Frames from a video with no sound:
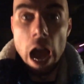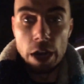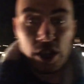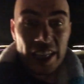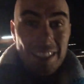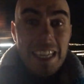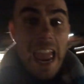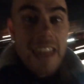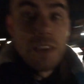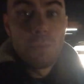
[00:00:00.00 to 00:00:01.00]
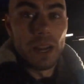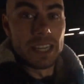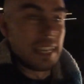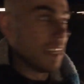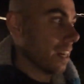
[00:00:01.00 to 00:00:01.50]
I don't think I see anyone
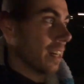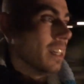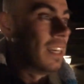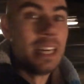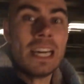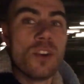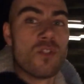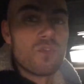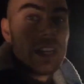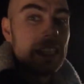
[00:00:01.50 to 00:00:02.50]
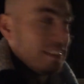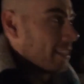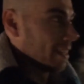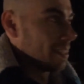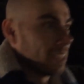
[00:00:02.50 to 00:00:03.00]
here. Really
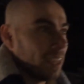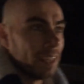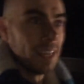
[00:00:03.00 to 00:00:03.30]
sets